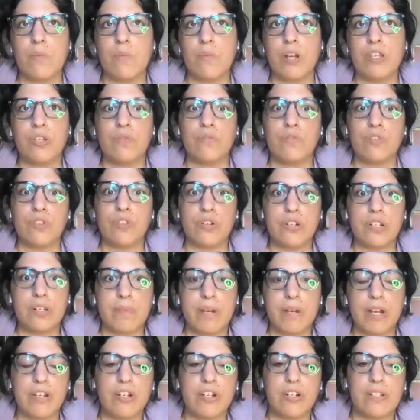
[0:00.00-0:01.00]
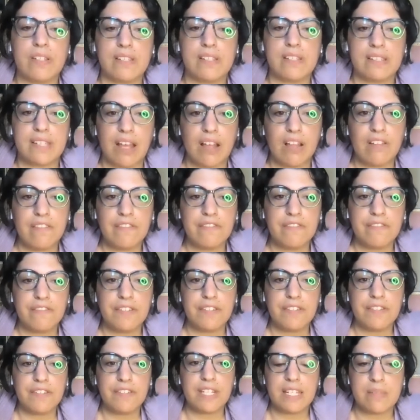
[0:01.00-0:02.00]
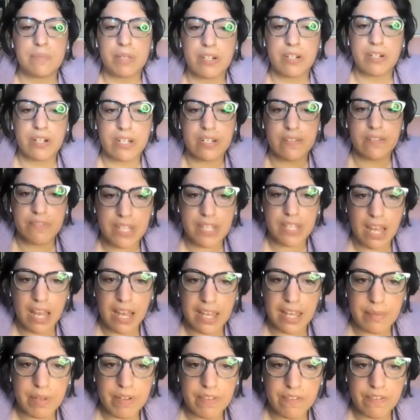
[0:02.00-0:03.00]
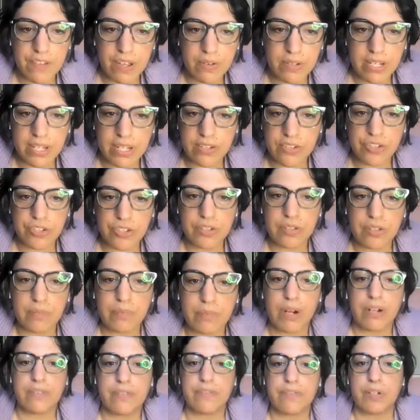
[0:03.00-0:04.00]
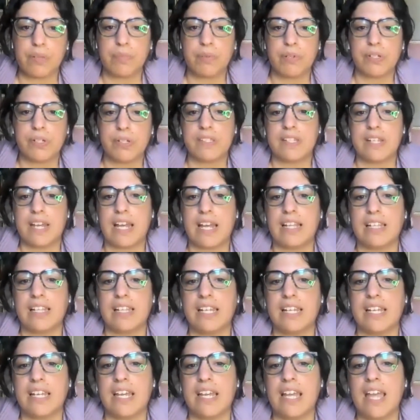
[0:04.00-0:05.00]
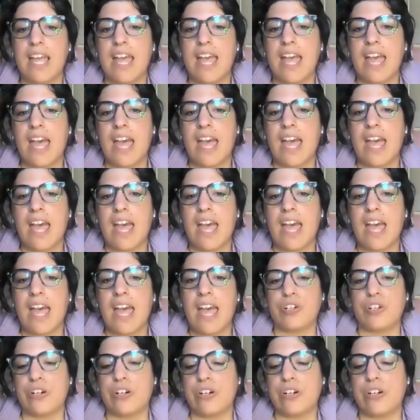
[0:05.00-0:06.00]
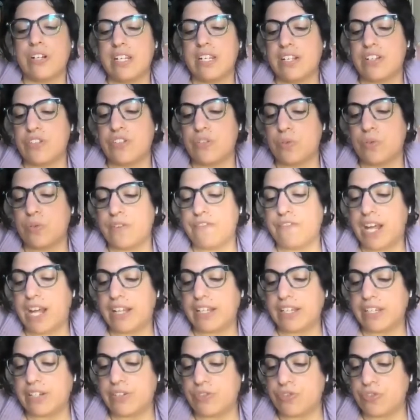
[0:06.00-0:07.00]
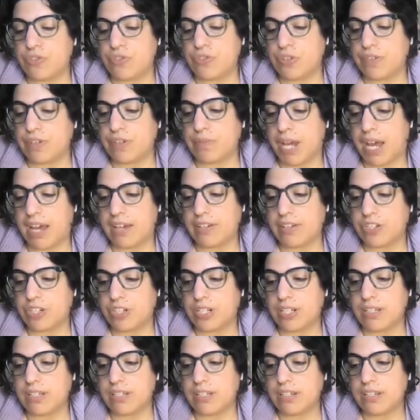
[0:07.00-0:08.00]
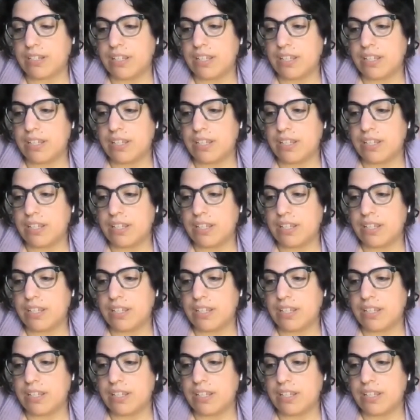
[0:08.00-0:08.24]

what you've learned about yourself in this period of time a foundational part of your personality, and then turn it into a value-driven passion?